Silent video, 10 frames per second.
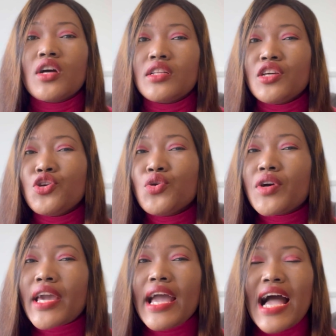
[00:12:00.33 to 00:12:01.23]
the
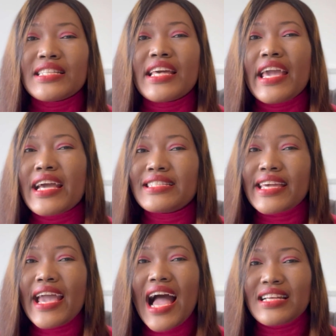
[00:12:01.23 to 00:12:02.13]
UK as a
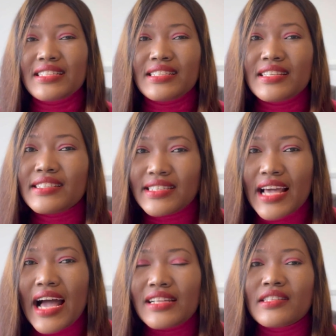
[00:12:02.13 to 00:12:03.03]
healthcare
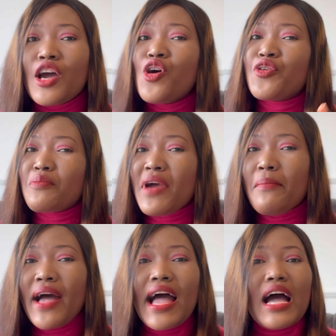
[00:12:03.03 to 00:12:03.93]
assistant.
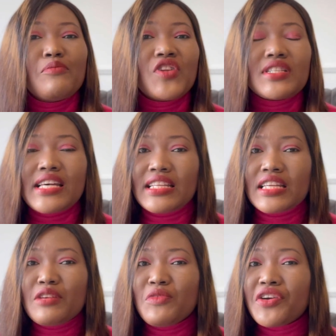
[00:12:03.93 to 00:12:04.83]
Remember, I'm not an
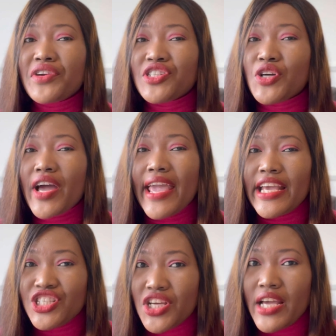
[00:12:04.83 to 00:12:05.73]
immigration
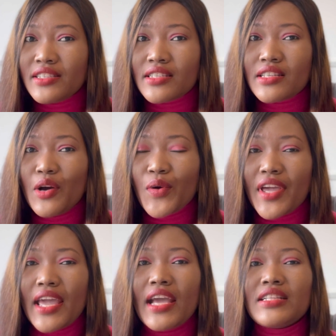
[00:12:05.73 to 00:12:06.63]
agent.
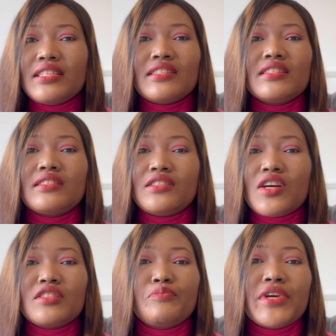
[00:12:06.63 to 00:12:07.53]
Okay, this is
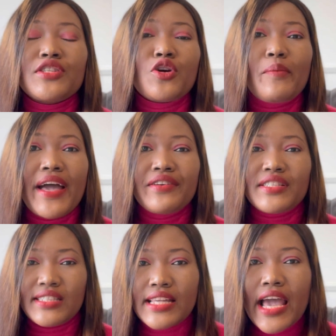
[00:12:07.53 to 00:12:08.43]
just based on my
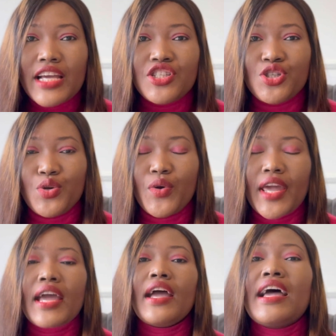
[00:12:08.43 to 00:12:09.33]
research.
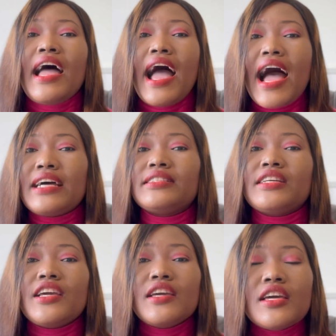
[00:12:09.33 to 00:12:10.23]
Okay, and
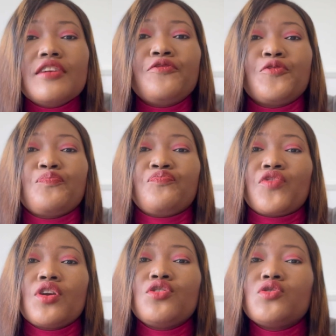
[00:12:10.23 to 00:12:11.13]
if
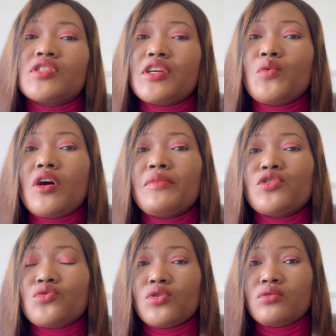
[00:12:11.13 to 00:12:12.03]
you still want me
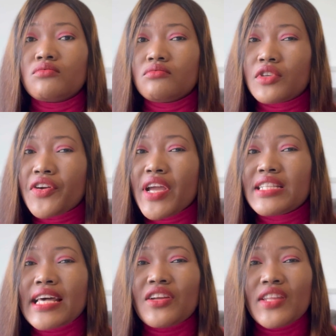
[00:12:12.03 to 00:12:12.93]
to
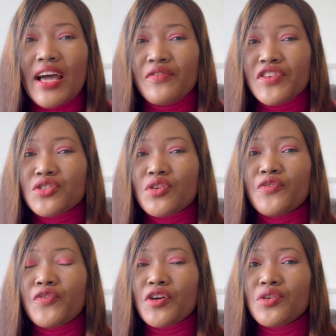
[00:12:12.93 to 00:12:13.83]
create another video
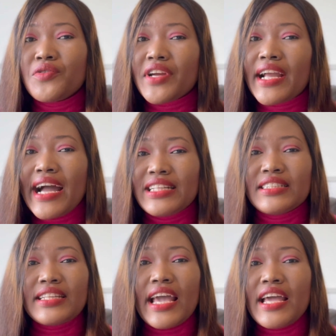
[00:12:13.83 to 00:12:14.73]
for you
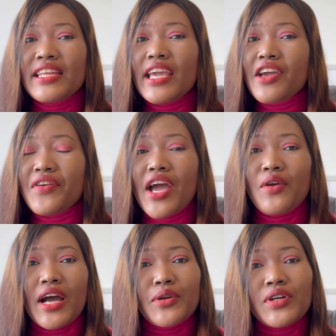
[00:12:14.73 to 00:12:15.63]
regarding any area
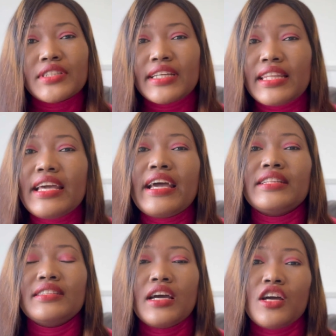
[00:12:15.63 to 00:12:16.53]
you are not
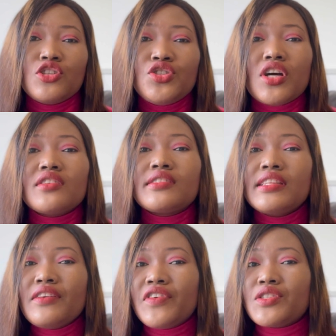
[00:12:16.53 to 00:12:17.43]
cleared, just
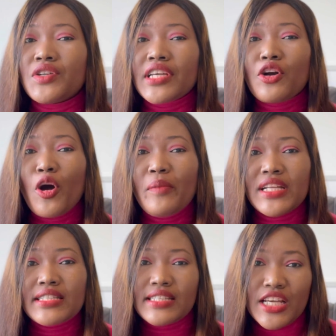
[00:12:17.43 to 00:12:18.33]
leave it on the
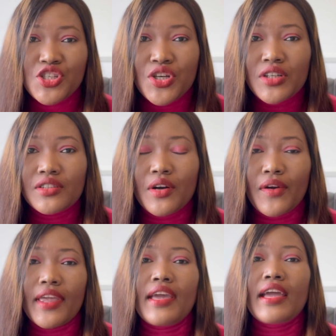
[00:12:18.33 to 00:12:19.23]
comment section.
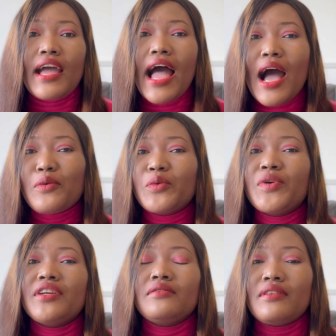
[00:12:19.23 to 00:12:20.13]
Okay,
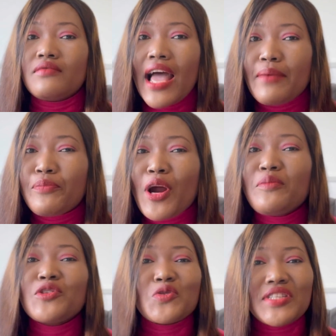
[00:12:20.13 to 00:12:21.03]
I
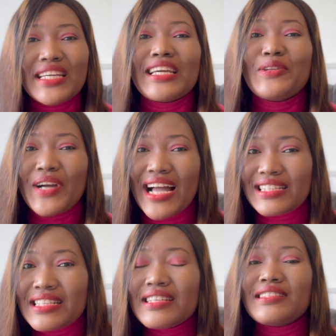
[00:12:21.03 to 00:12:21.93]
promise to take a look
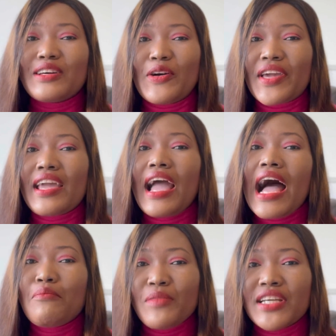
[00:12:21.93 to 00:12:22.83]
at it, okay,
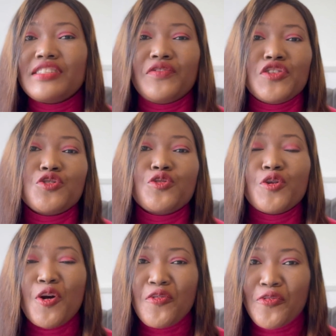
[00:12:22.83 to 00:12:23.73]
and make the
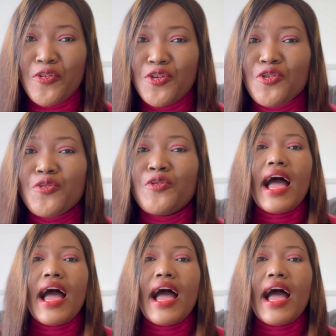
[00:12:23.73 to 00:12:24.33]
video for you.